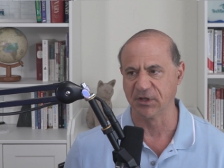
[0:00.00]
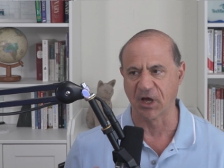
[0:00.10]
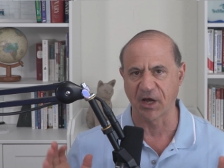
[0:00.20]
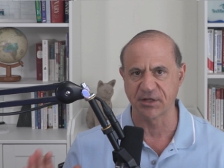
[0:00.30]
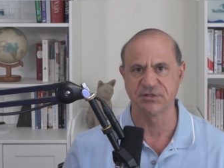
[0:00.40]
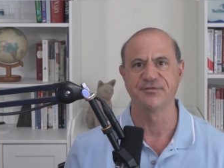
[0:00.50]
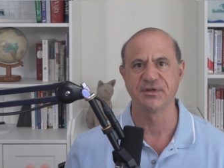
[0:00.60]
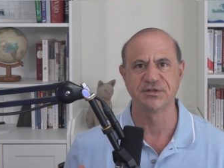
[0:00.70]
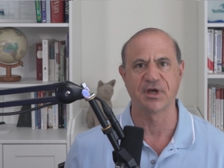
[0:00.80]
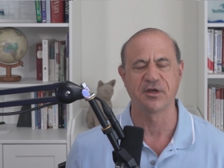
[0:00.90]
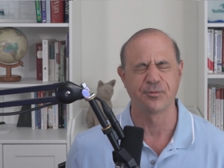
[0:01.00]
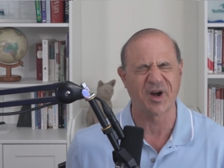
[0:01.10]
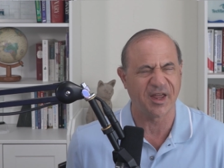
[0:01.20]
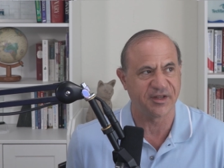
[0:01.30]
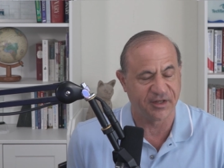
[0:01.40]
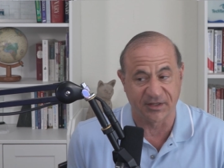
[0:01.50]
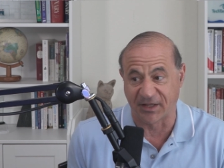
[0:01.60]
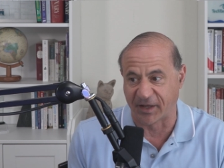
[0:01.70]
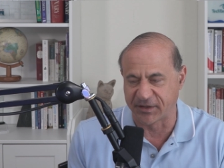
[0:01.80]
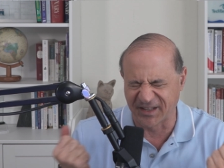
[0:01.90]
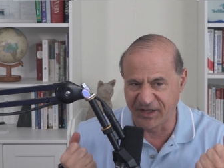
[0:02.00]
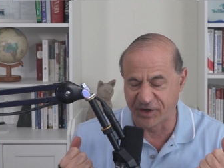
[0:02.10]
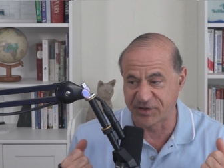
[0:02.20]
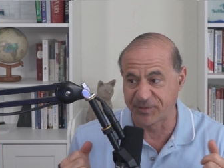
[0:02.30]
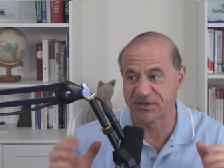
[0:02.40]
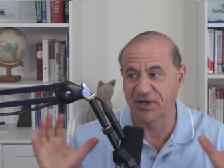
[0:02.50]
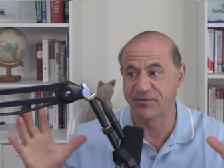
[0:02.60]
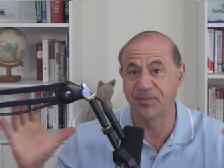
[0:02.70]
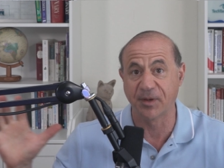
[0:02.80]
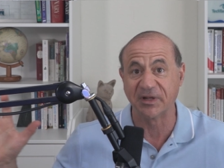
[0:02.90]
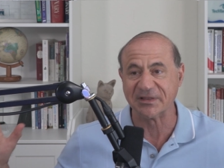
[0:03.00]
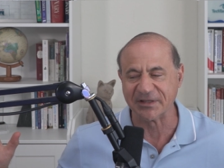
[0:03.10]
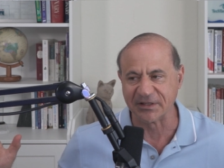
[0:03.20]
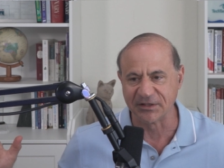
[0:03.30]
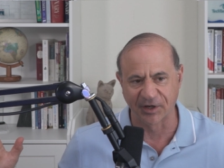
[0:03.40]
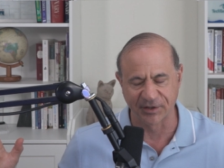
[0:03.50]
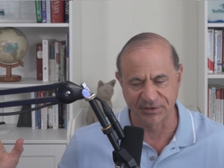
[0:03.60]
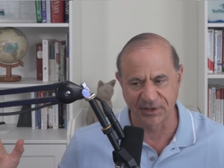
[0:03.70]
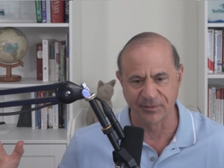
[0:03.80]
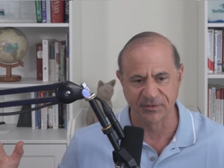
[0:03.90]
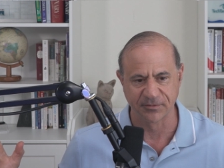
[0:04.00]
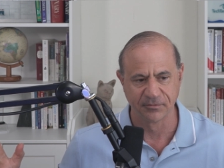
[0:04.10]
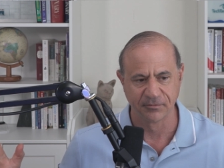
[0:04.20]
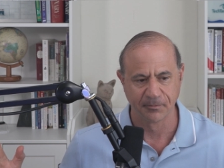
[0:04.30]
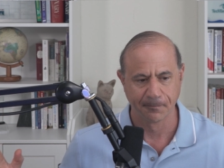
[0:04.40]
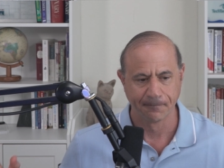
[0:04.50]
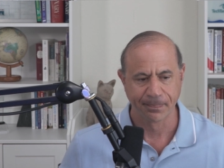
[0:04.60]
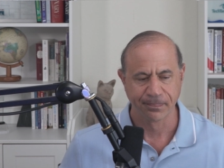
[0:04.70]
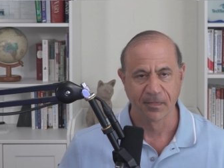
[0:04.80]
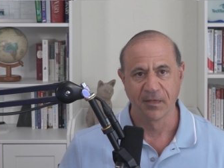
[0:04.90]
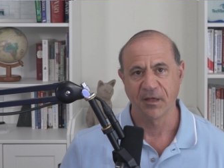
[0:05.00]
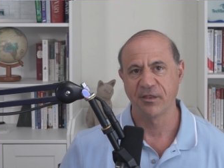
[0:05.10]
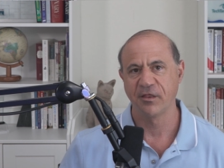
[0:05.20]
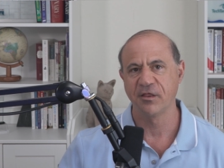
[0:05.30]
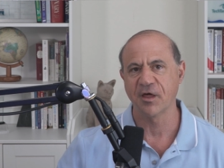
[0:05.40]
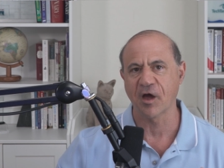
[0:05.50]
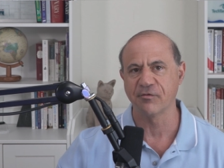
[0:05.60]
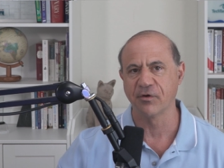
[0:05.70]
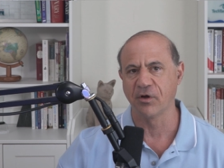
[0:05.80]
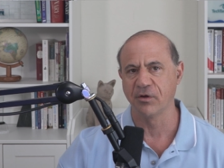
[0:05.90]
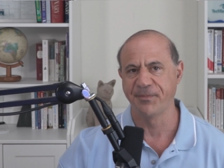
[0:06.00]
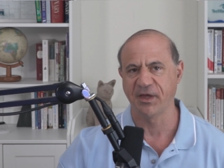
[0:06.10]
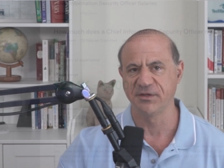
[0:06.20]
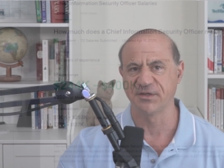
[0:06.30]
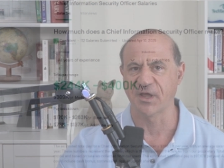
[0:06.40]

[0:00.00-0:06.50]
lots of executive presence lots of leadership because they have to be able to lead large teams and that role pays an